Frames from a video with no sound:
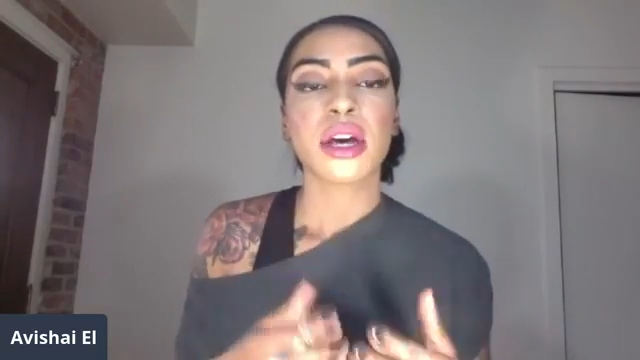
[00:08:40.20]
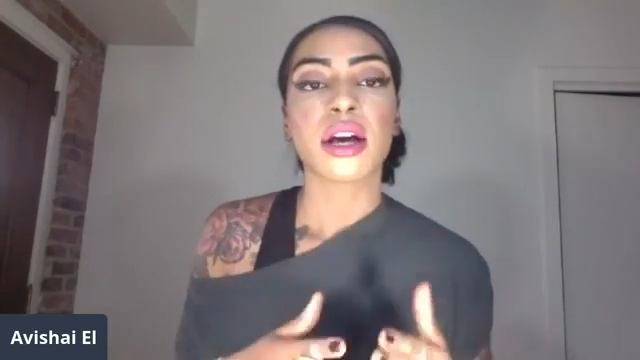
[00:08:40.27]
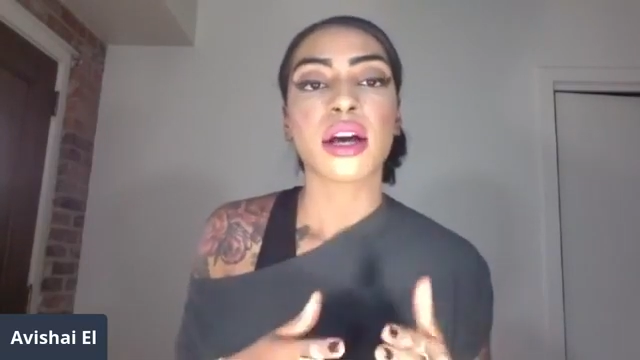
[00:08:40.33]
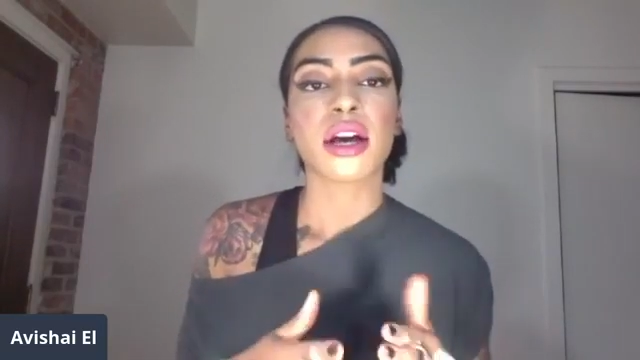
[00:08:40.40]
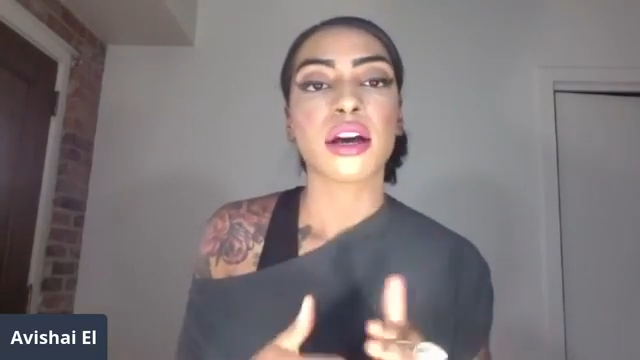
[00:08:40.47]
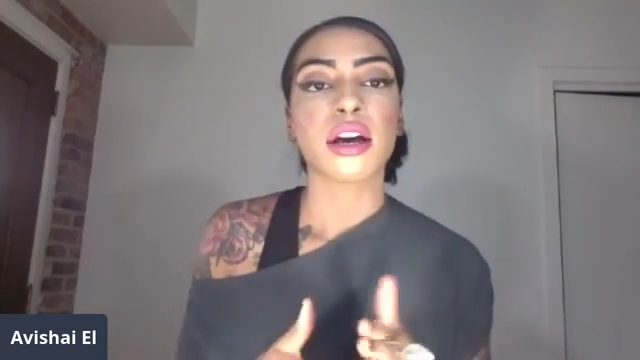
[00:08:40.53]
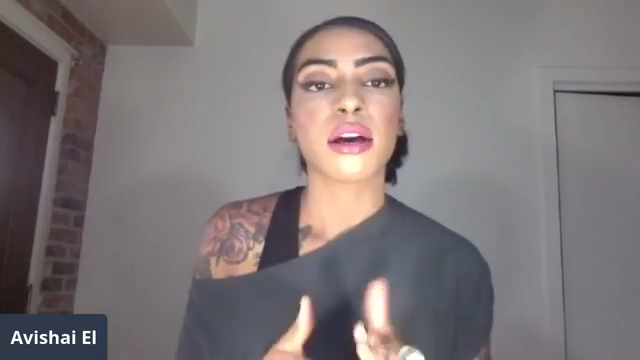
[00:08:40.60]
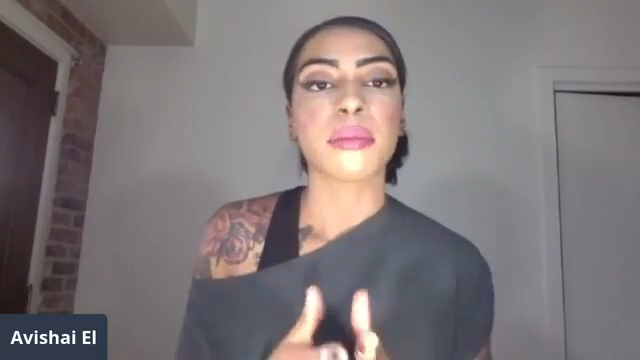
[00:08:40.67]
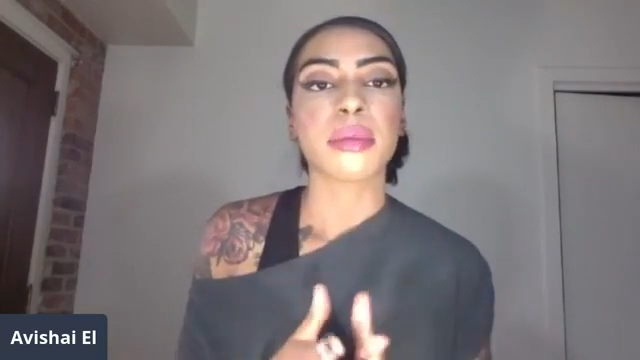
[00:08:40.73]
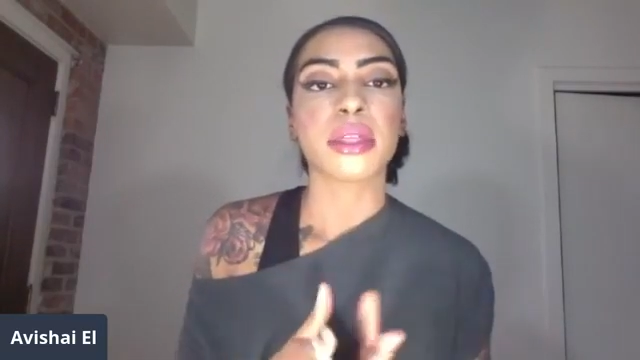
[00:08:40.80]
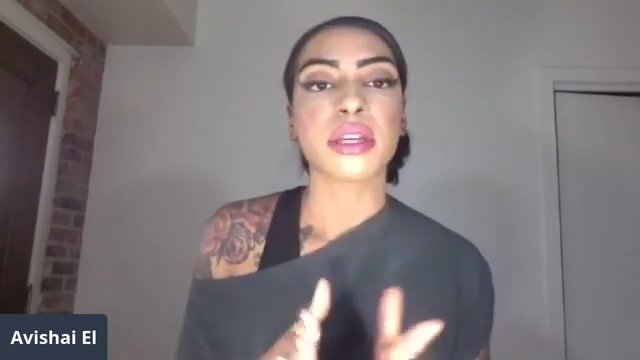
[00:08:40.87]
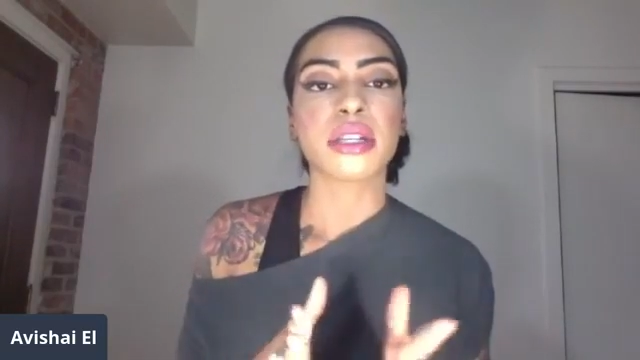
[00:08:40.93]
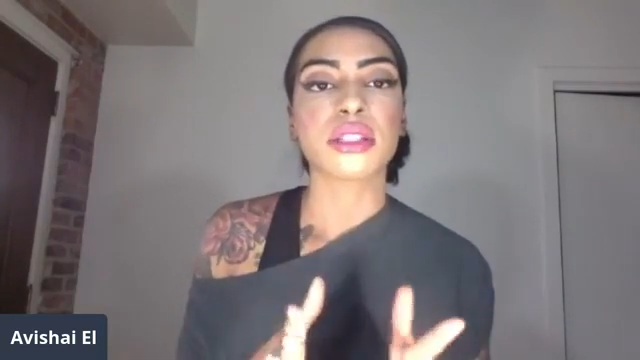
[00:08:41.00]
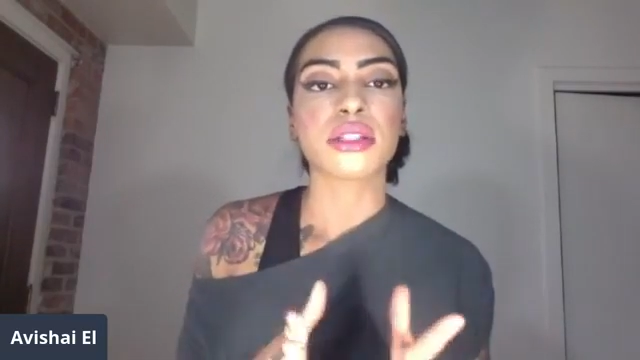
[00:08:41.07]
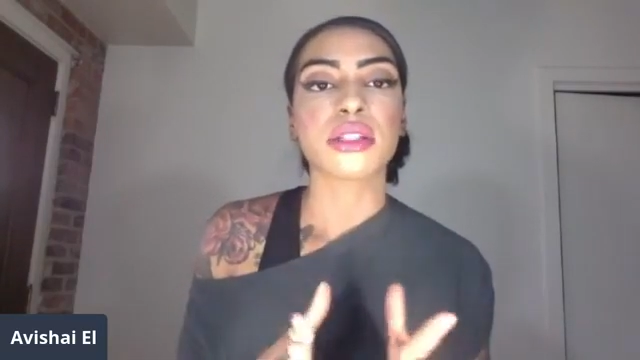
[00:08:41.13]
Um,
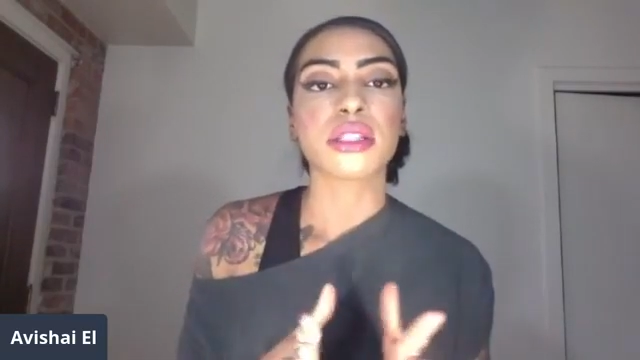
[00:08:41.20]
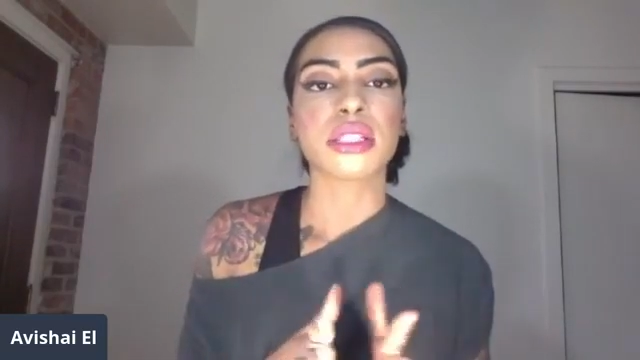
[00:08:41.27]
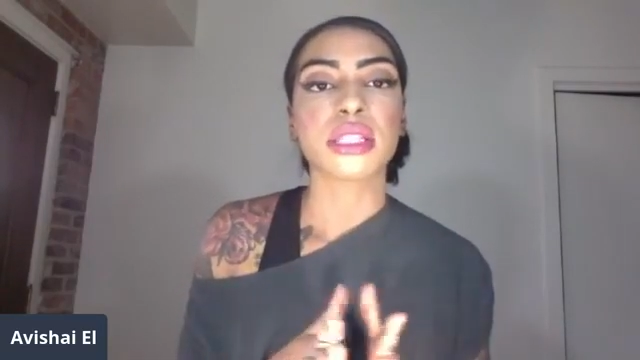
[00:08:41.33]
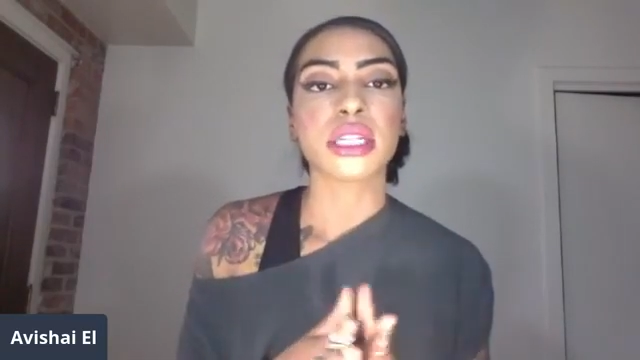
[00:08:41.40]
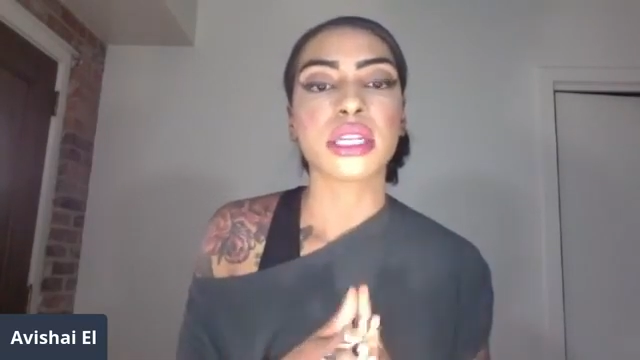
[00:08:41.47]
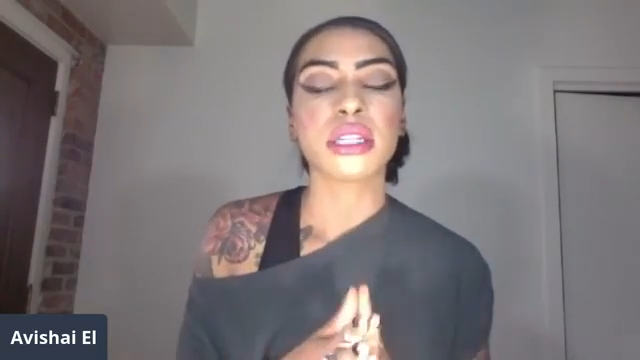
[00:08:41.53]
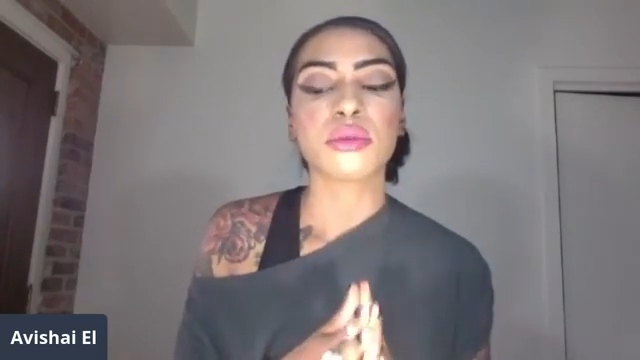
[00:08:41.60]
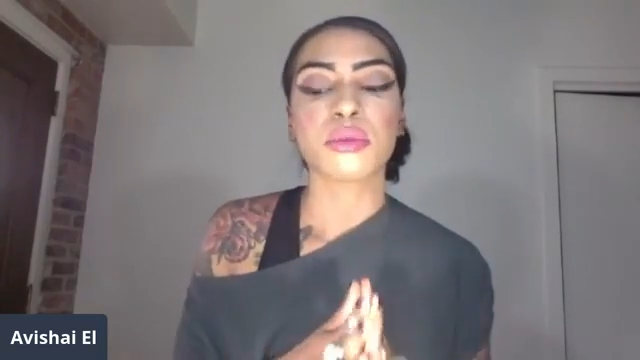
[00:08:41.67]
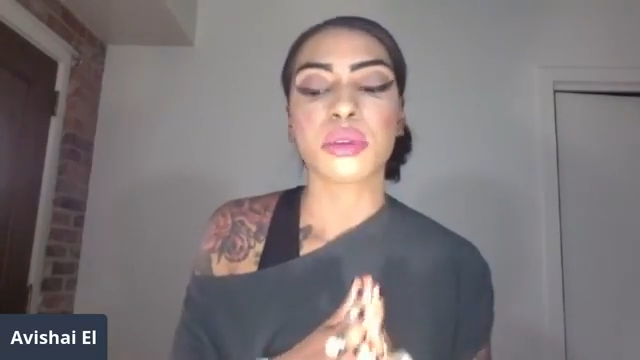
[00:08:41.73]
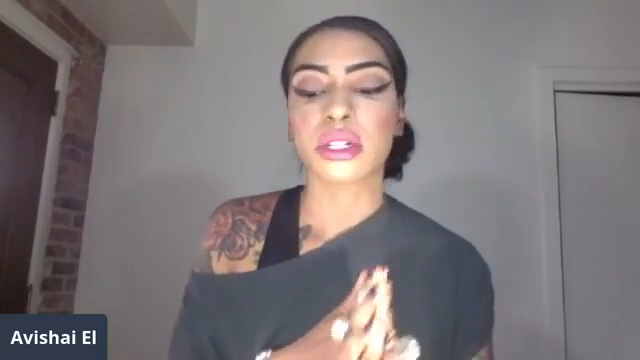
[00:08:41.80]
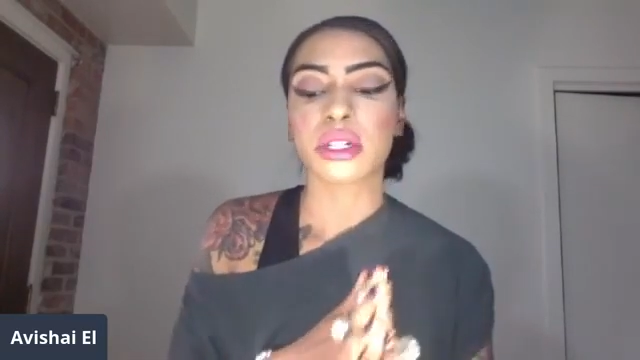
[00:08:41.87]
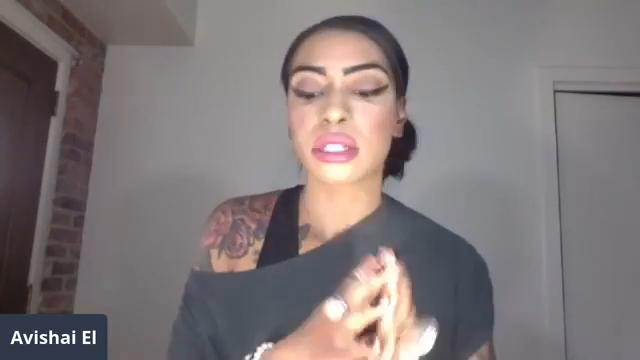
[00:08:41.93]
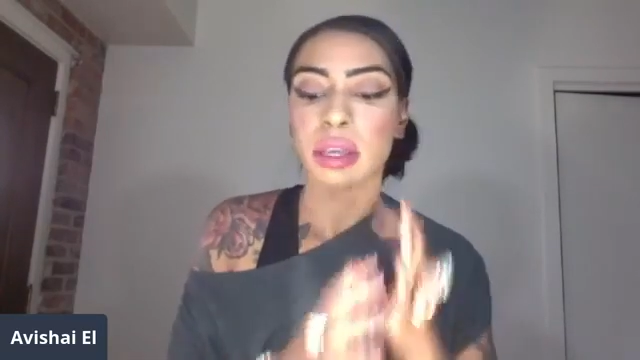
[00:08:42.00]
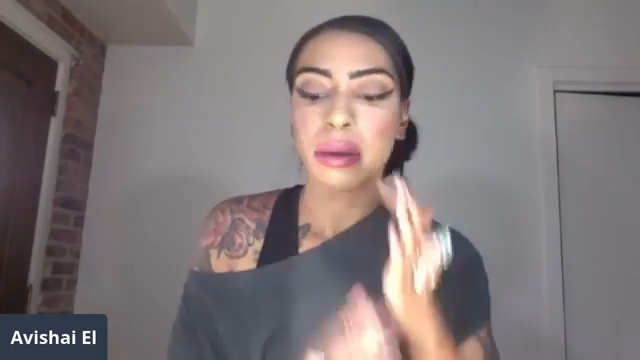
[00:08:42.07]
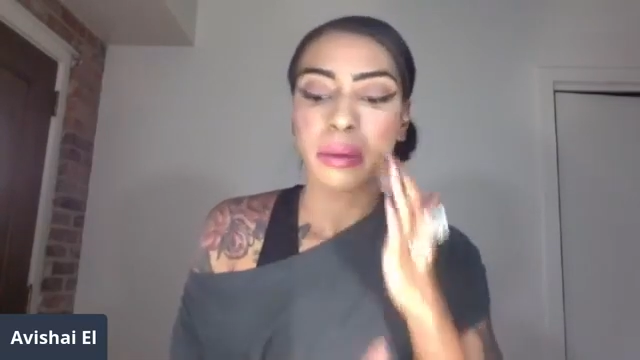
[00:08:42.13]
it's C, what
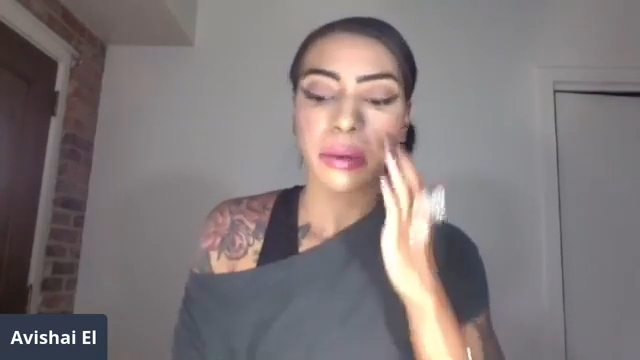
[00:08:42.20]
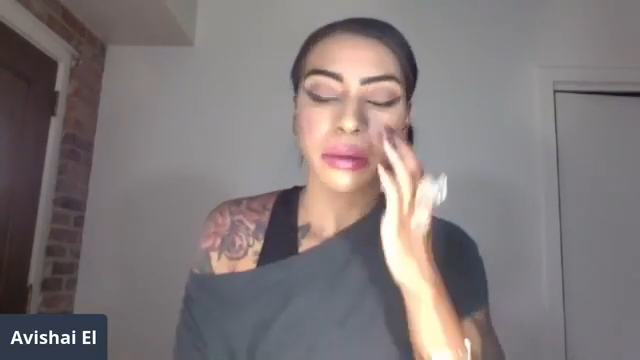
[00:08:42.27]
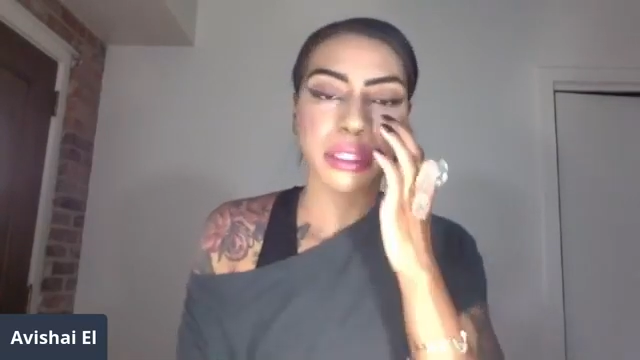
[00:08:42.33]
is it?